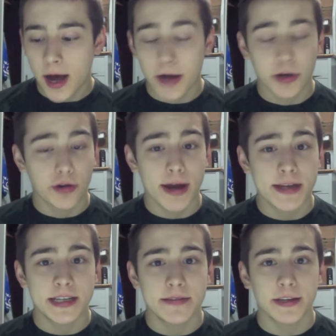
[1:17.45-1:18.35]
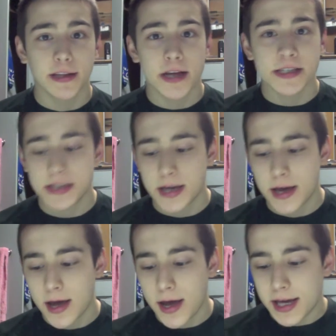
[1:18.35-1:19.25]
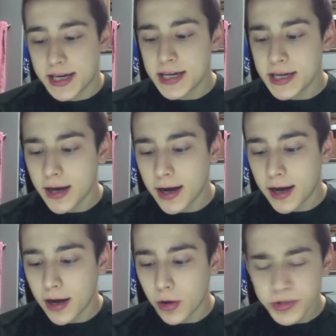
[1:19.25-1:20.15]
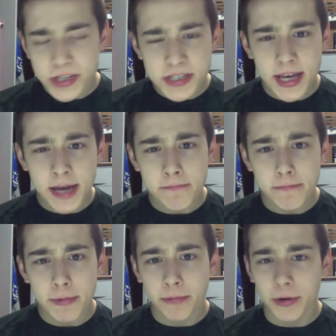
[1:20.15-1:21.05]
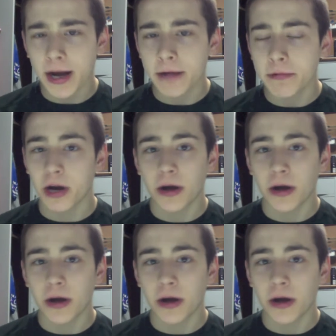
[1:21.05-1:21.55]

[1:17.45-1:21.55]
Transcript: Craig, TV and Lust, he holds this game in pretty high regard.